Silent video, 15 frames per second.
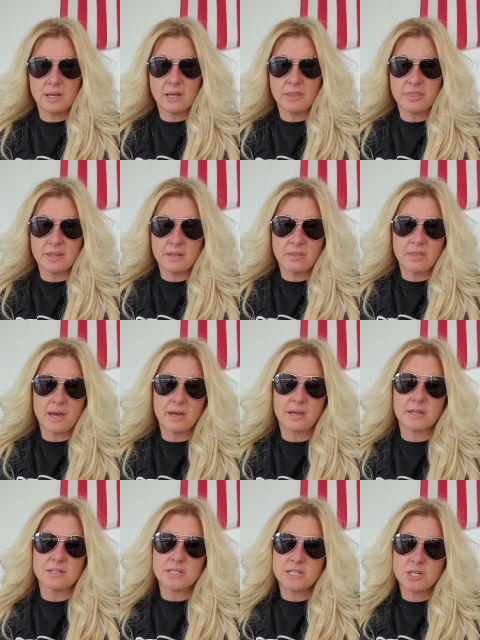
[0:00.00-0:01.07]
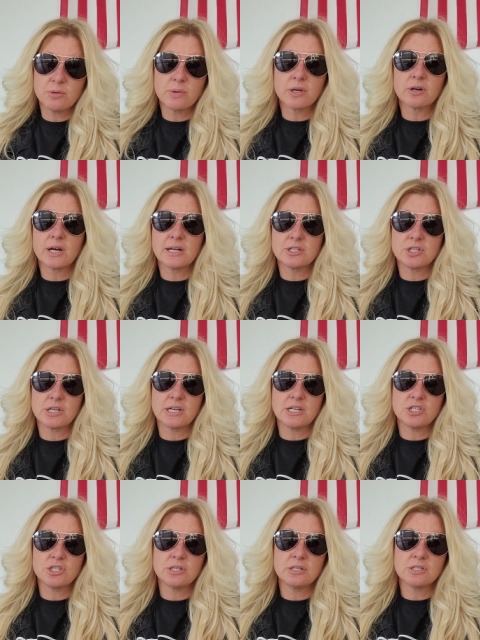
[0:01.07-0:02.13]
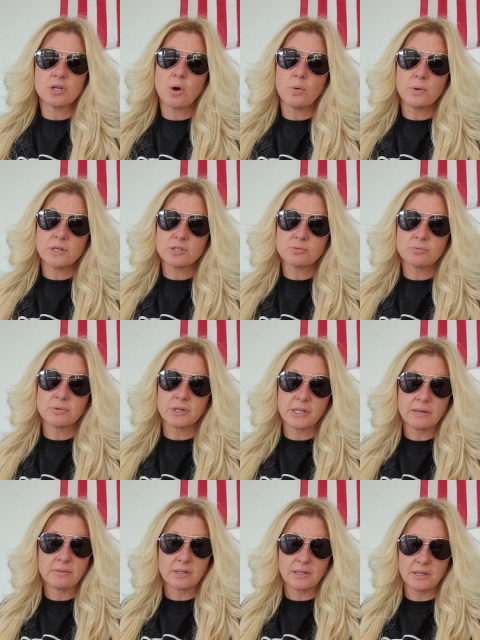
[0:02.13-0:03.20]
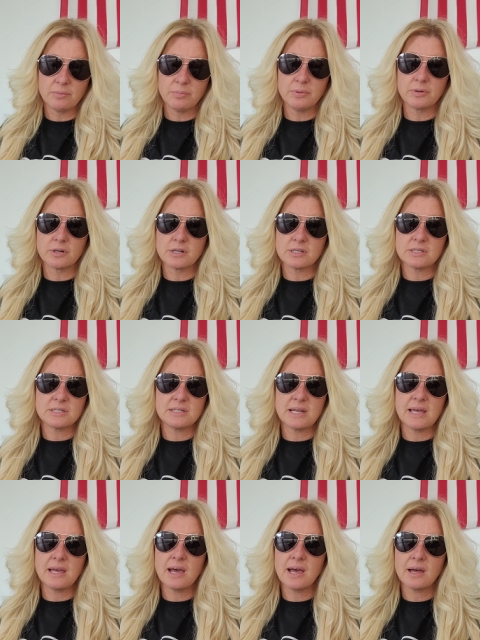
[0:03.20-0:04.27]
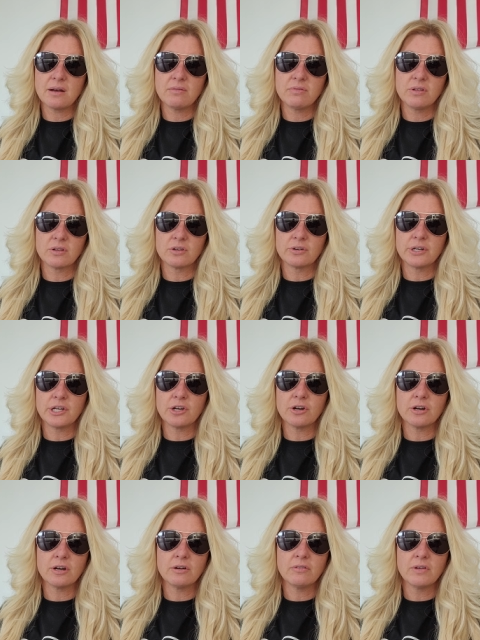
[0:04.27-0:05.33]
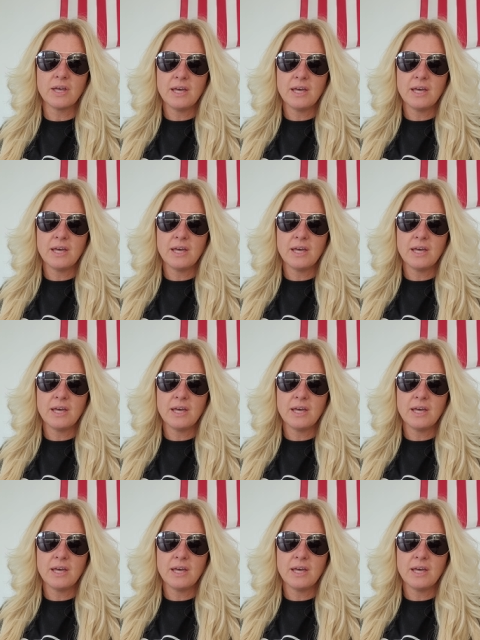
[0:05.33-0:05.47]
I think that continuing your education is always really, really important. Stay ahead of the learning curve